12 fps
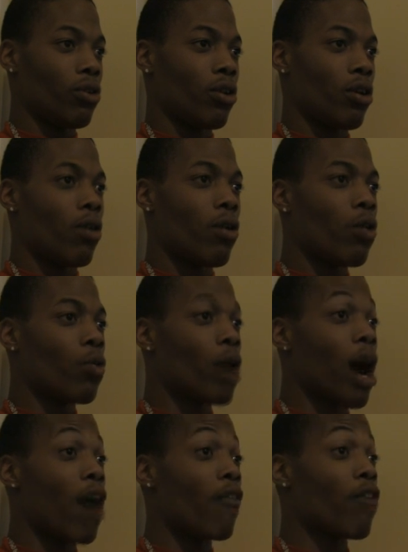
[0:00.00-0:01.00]
You know, or
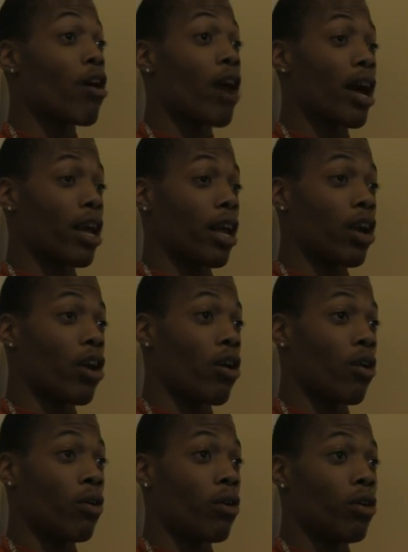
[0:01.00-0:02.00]
how far I can
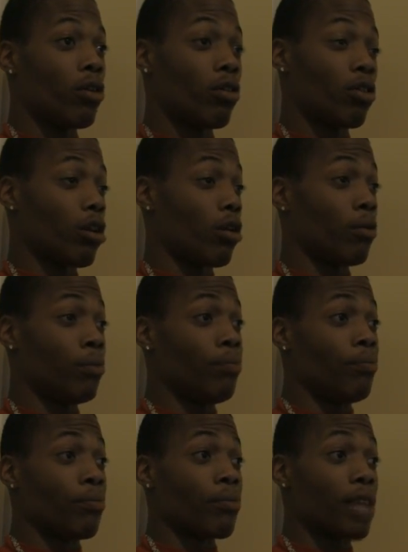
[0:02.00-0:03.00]
go. So
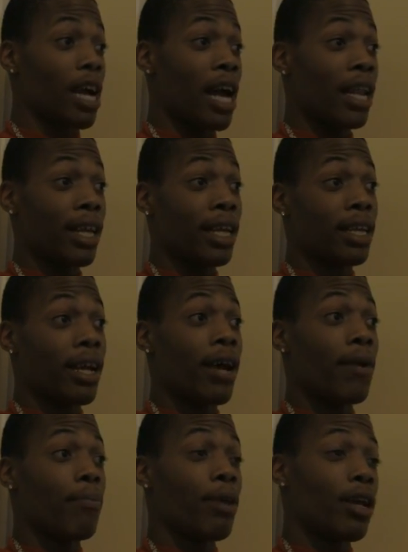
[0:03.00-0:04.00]
I think
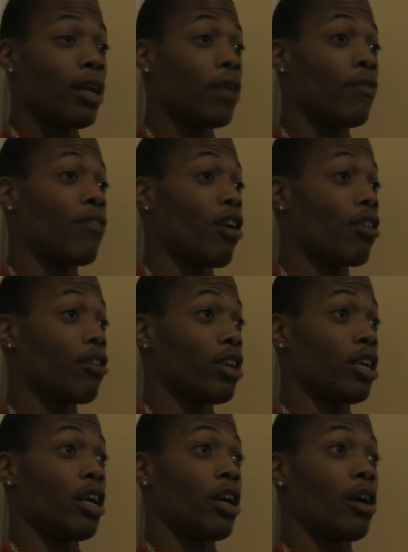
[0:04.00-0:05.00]
that being in the foster
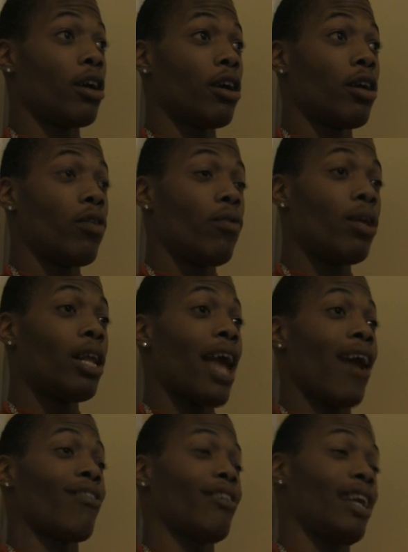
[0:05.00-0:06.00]
care really
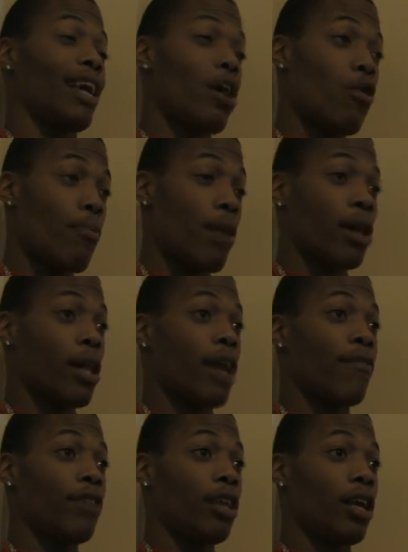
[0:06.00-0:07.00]
actually helped my
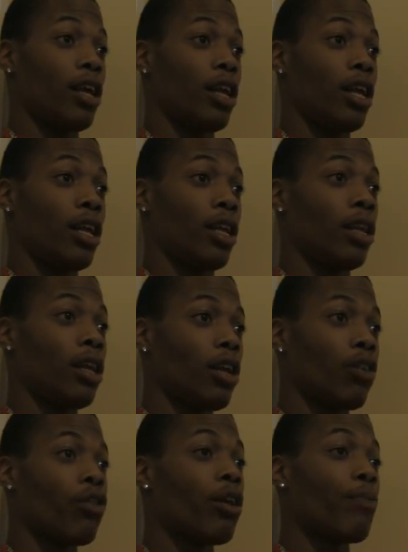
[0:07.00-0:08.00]
life then,
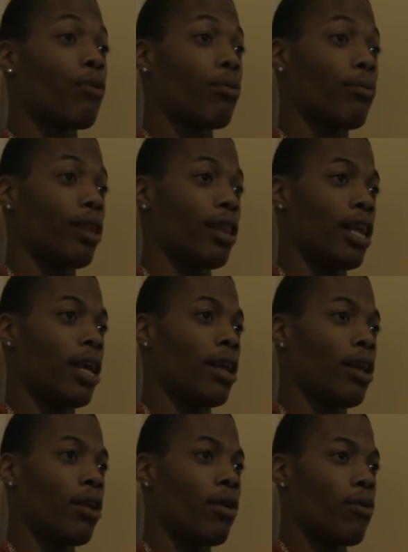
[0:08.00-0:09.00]
and crippled
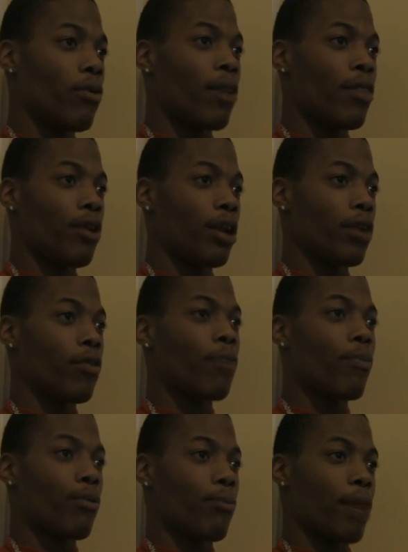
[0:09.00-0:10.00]
then rather than
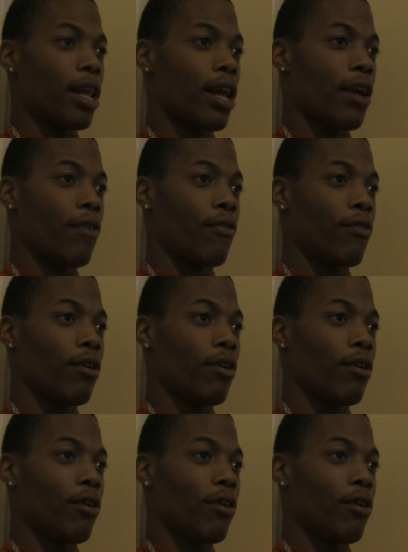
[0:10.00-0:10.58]
crippled my life.